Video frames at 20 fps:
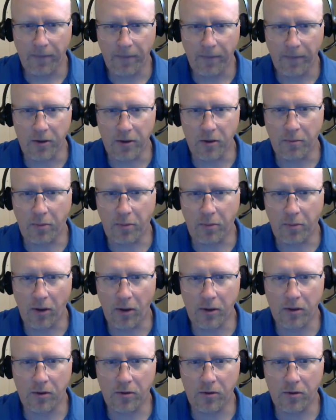and you
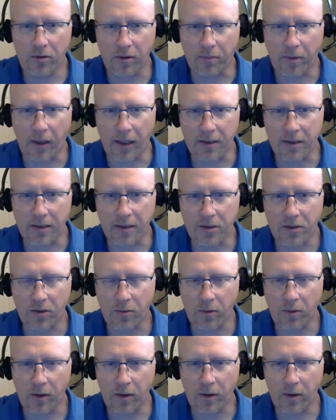point it to the
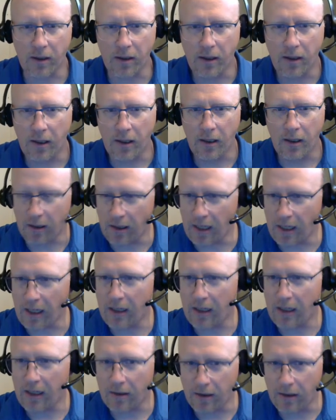processor where the
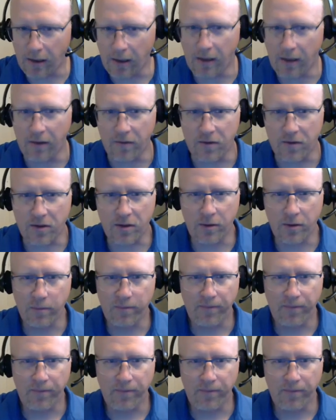data lives.